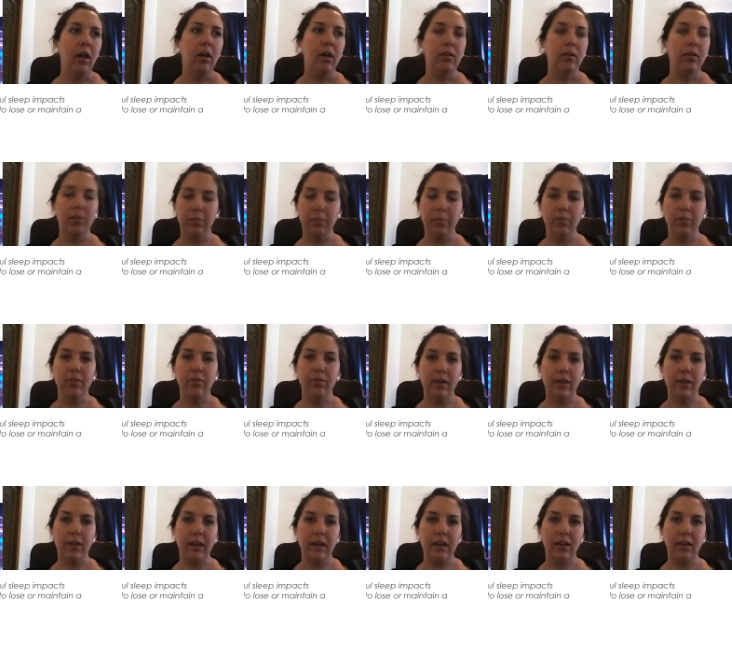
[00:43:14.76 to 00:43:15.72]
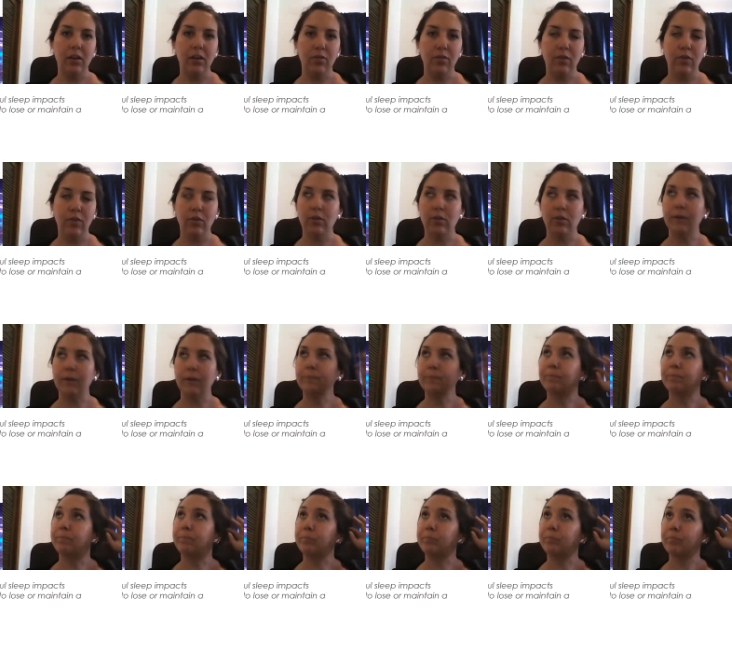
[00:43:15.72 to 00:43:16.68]
some Serenity in the diffuser
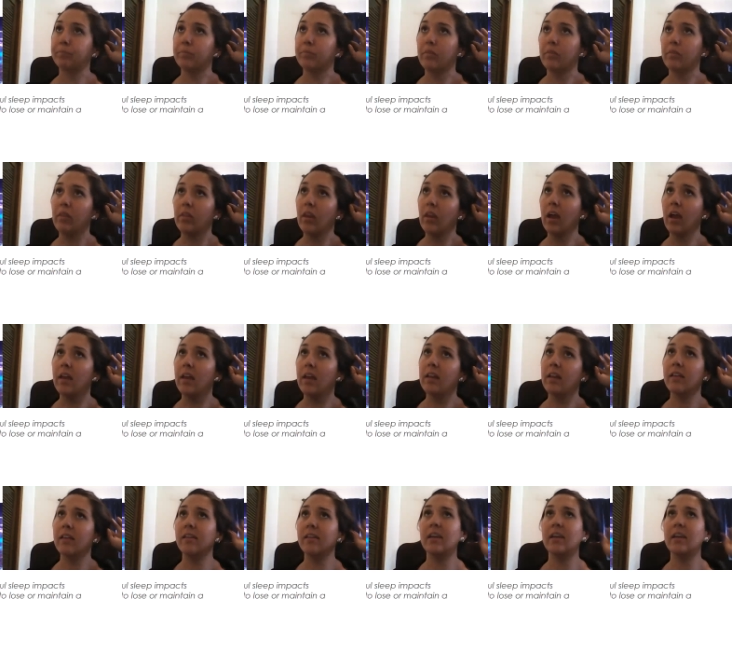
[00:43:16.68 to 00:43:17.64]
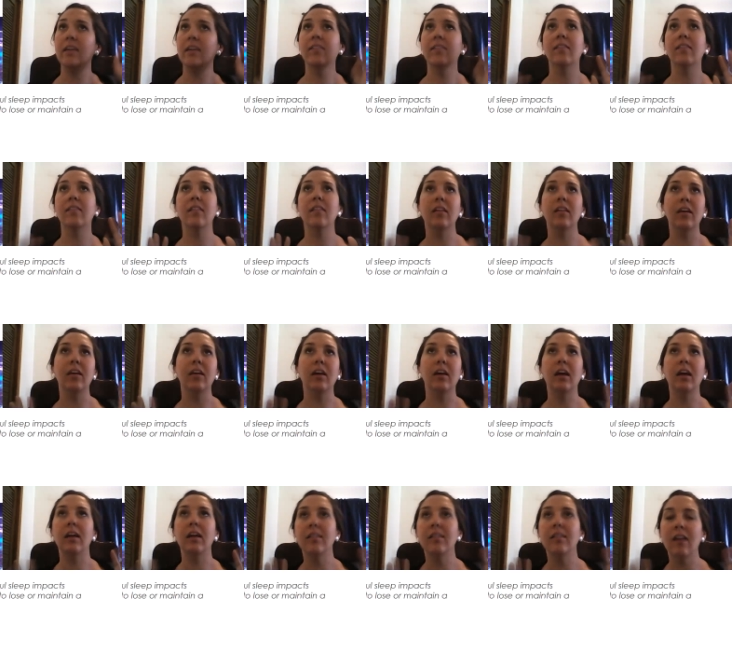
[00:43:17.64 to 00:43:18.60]
and he's
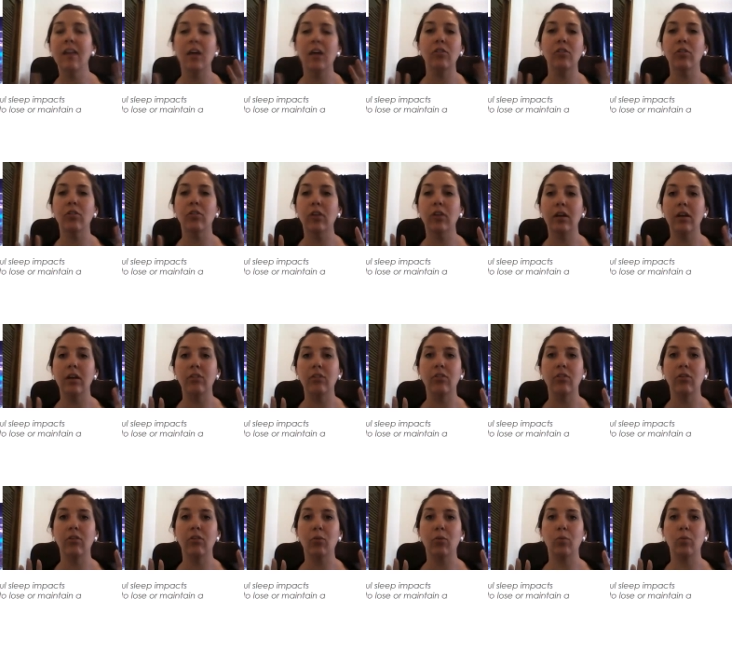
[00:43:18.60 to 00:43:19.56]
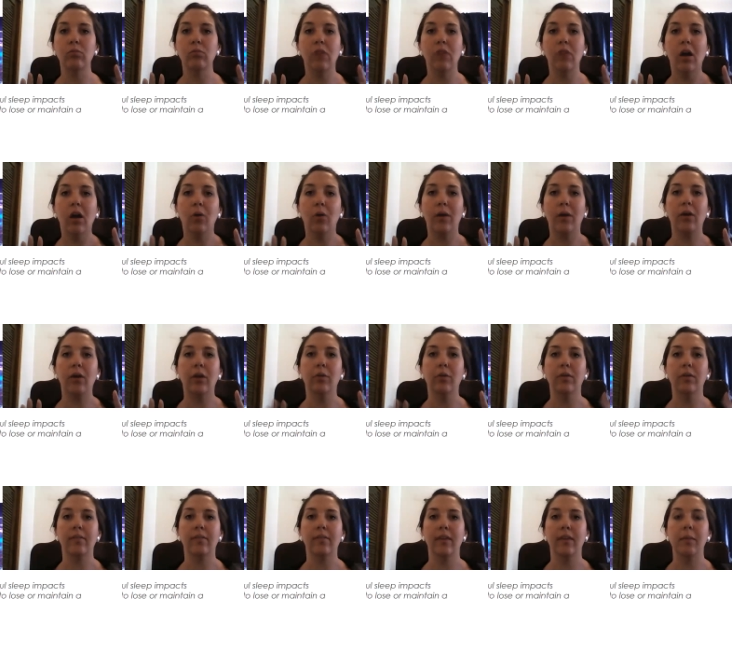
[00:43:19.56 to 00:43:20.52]
he's not just he's just not quite going
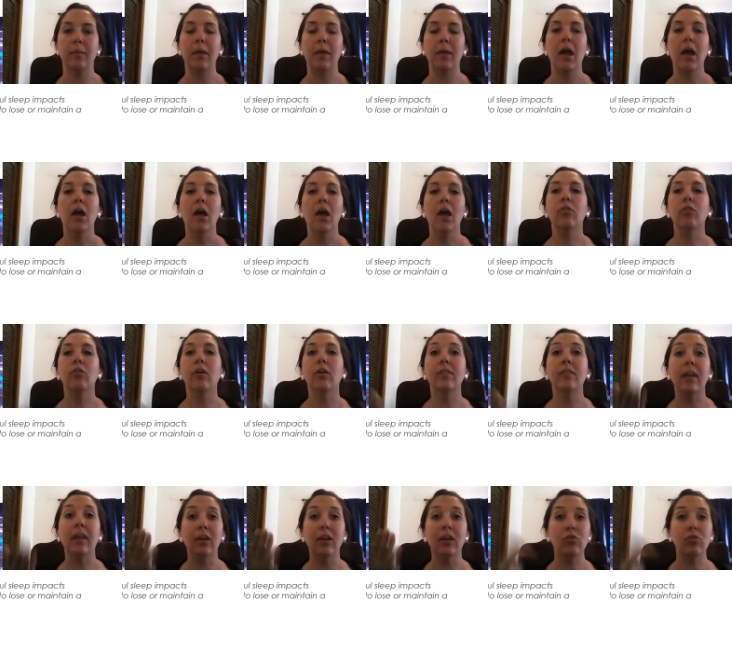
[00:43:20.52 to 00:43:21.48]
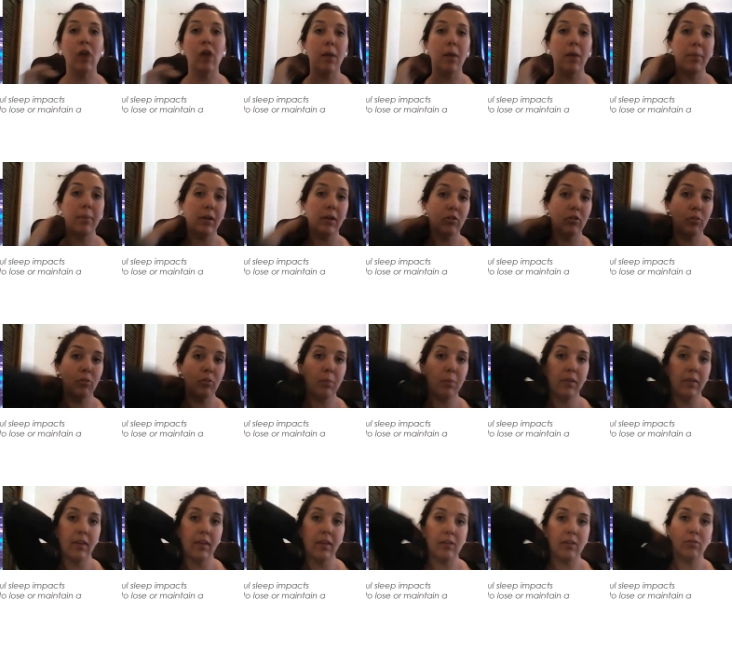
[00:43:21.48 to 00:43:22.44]
to sleep. So I'll take a drop and I'll just
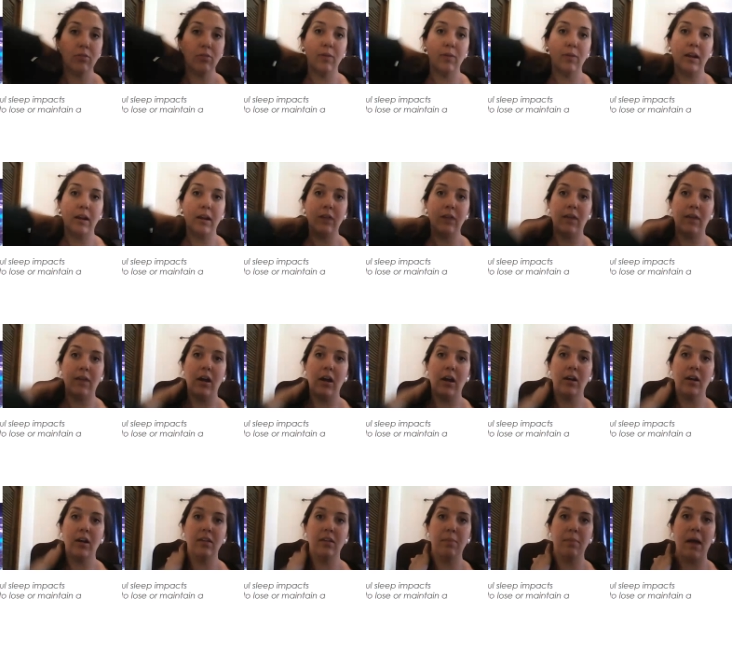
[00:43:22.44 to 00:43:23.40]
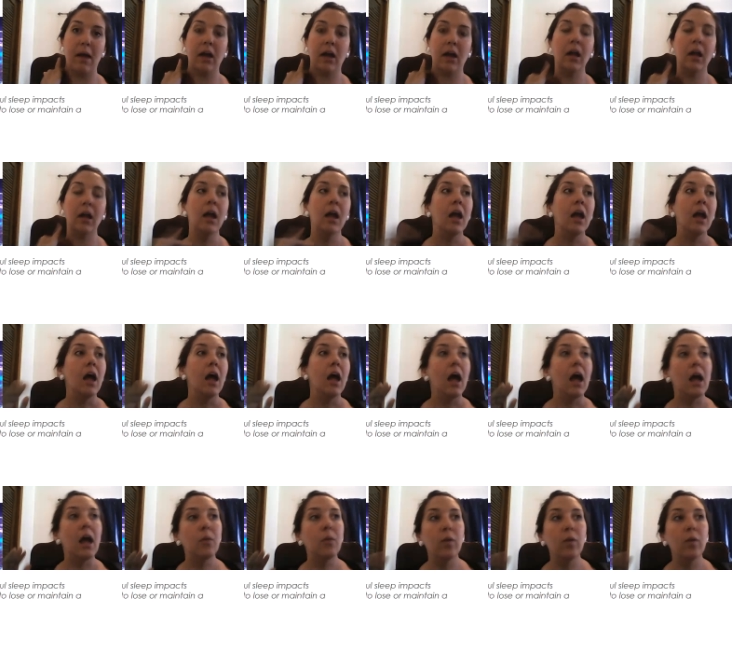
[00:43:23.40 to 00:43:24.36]
put that serenity right on his back.
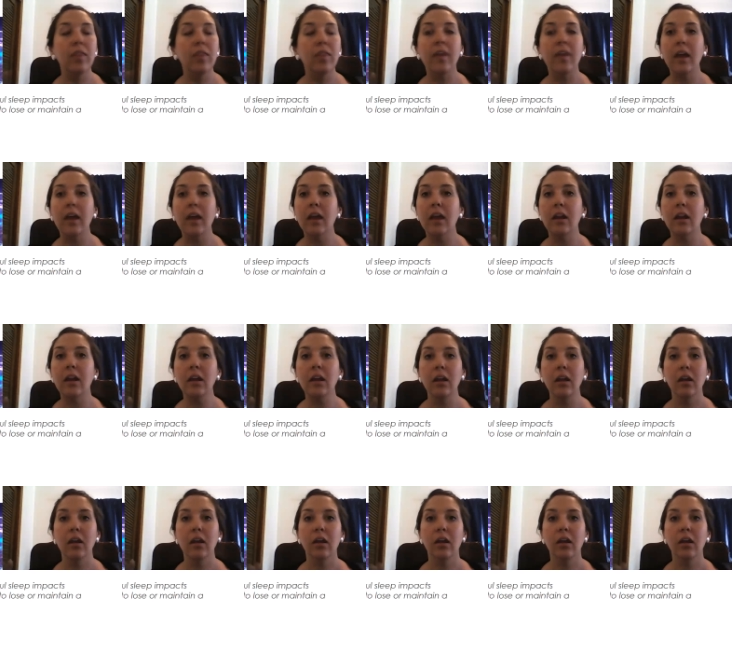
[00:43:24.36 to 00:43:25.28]
And within